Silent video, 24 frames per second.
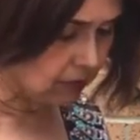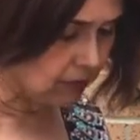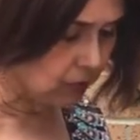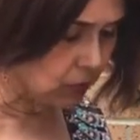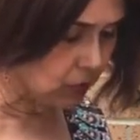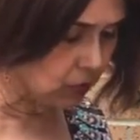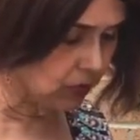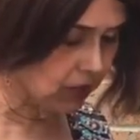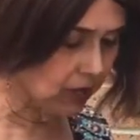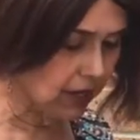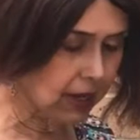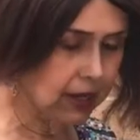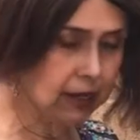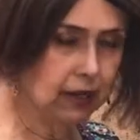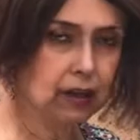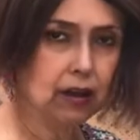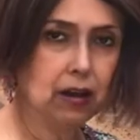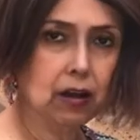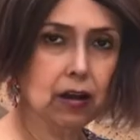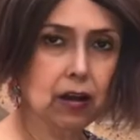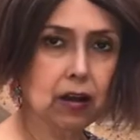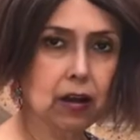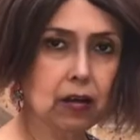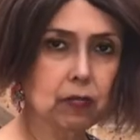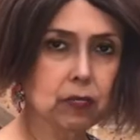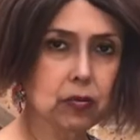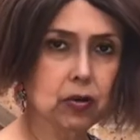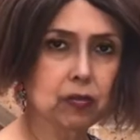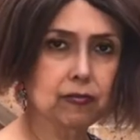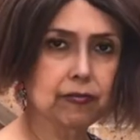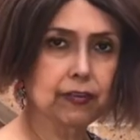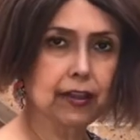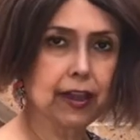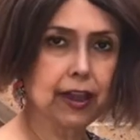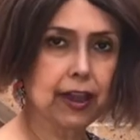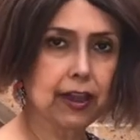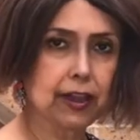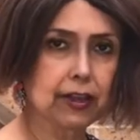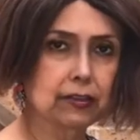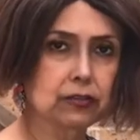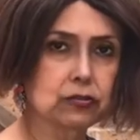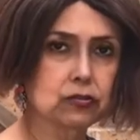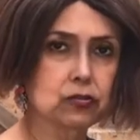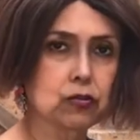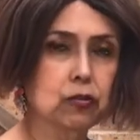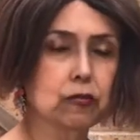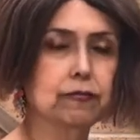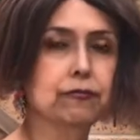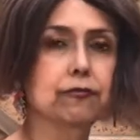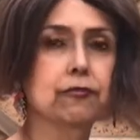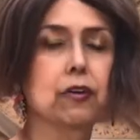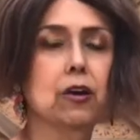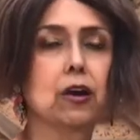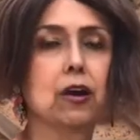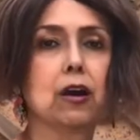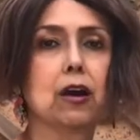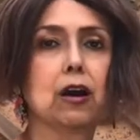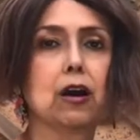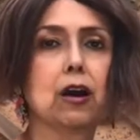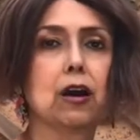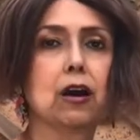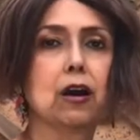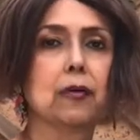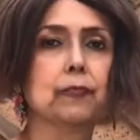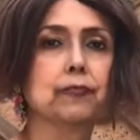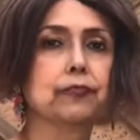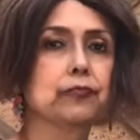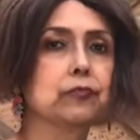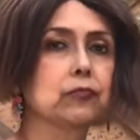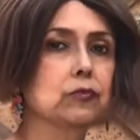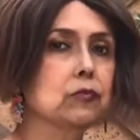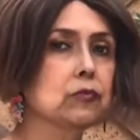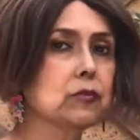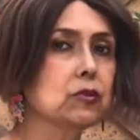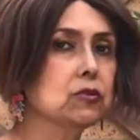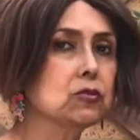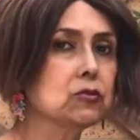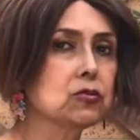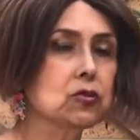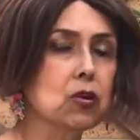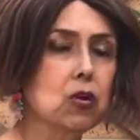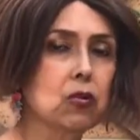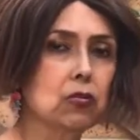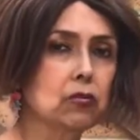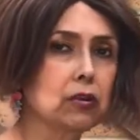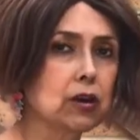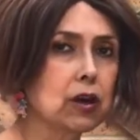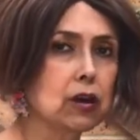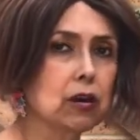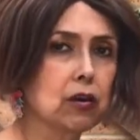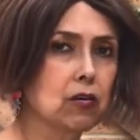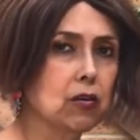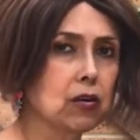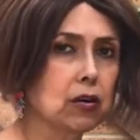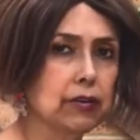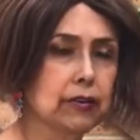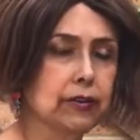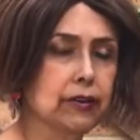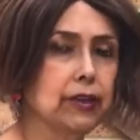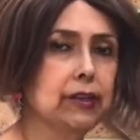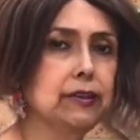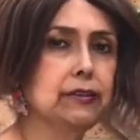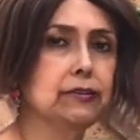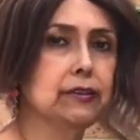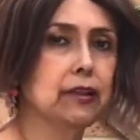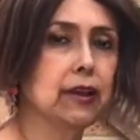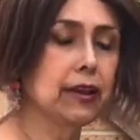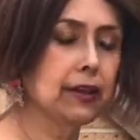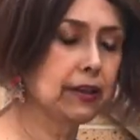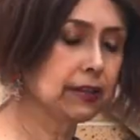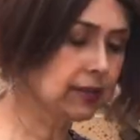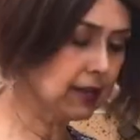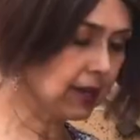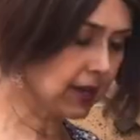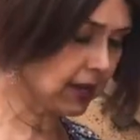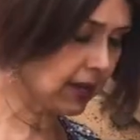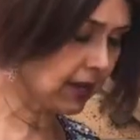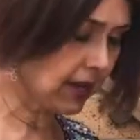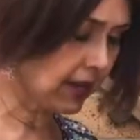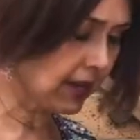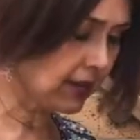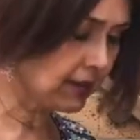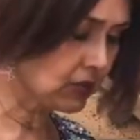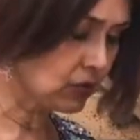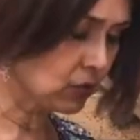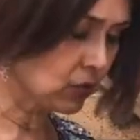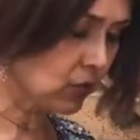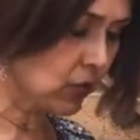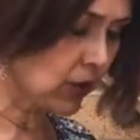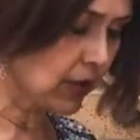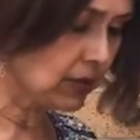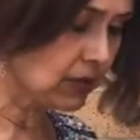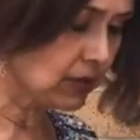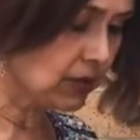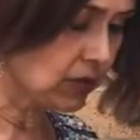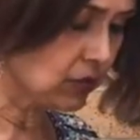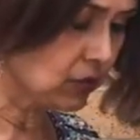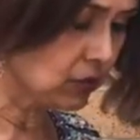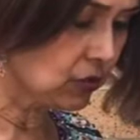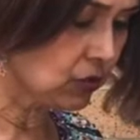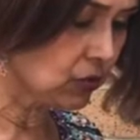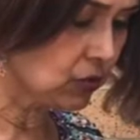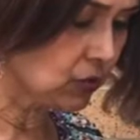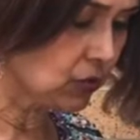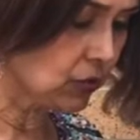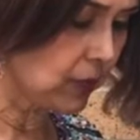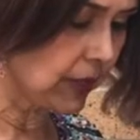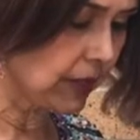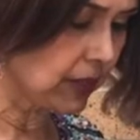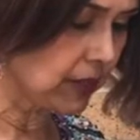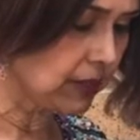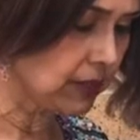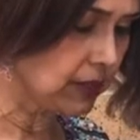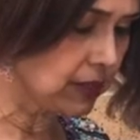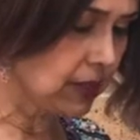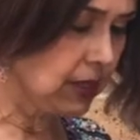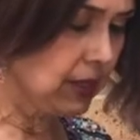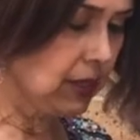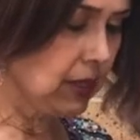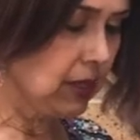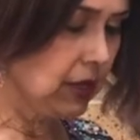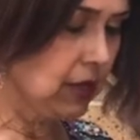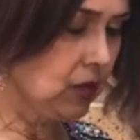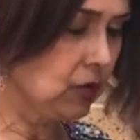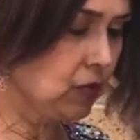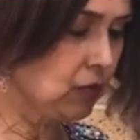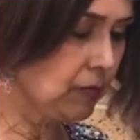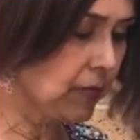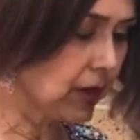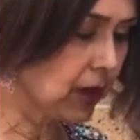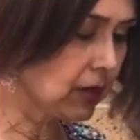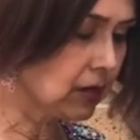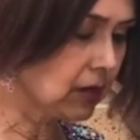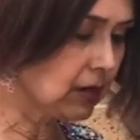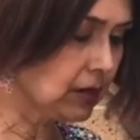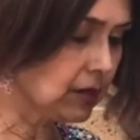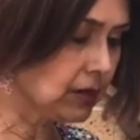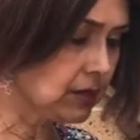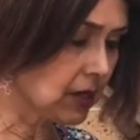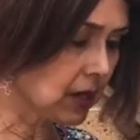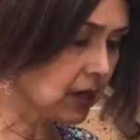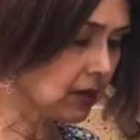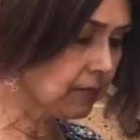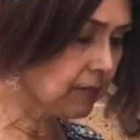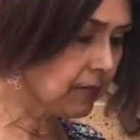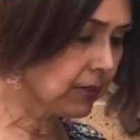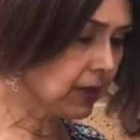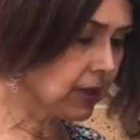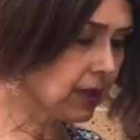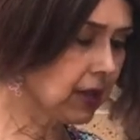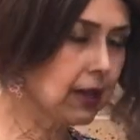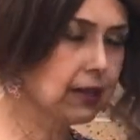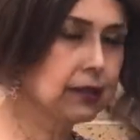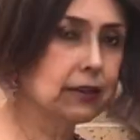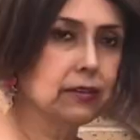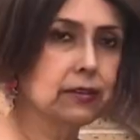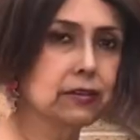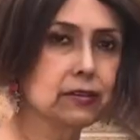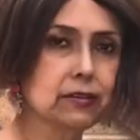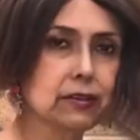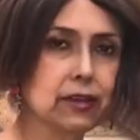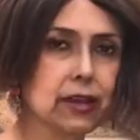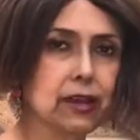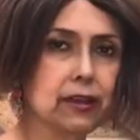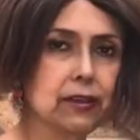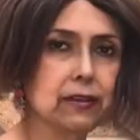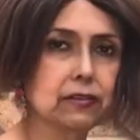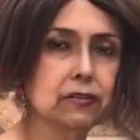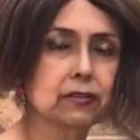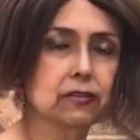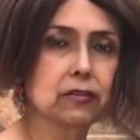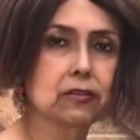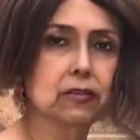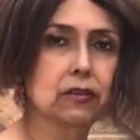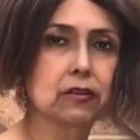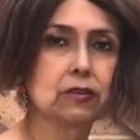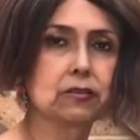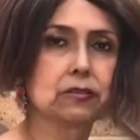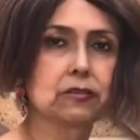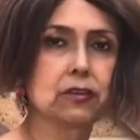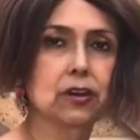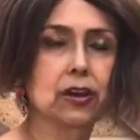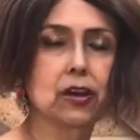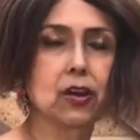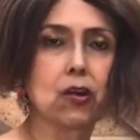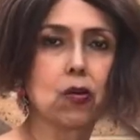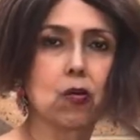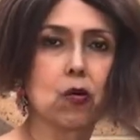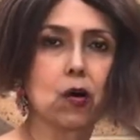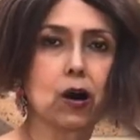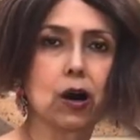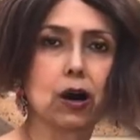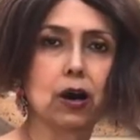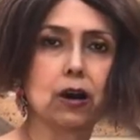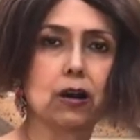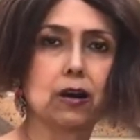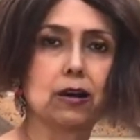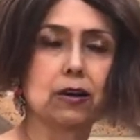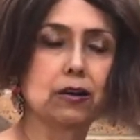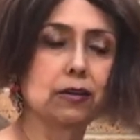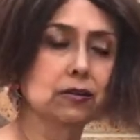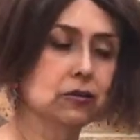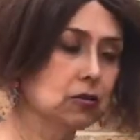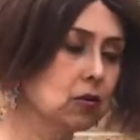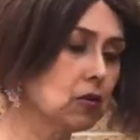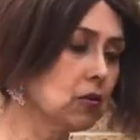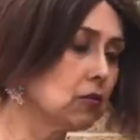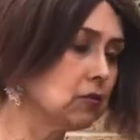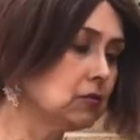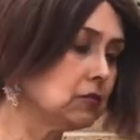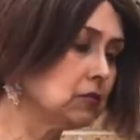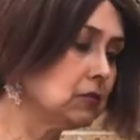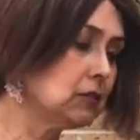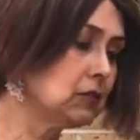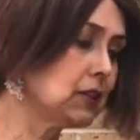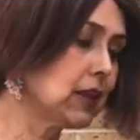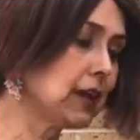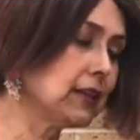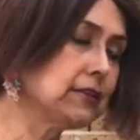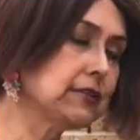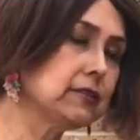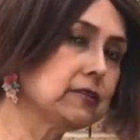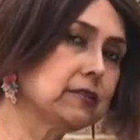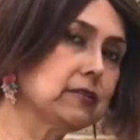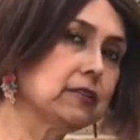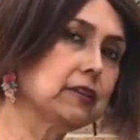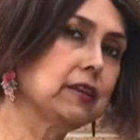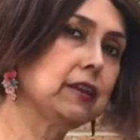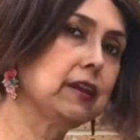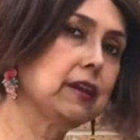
put like a couple of cans of soda or things like that. So once you do it, you buckle it up and it stays secure. So that's